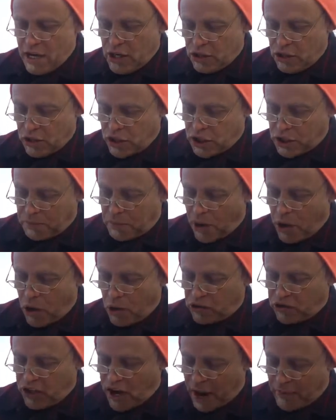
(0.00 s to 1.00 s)
to
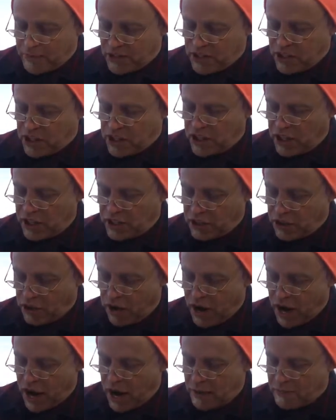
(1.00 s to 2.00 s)
expose the opposition as
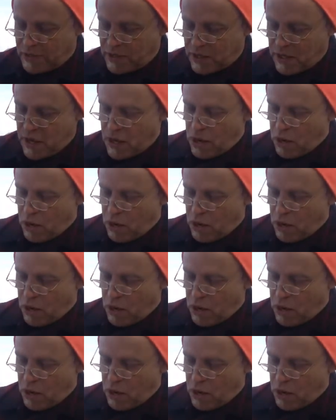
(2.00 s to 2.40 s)
crimes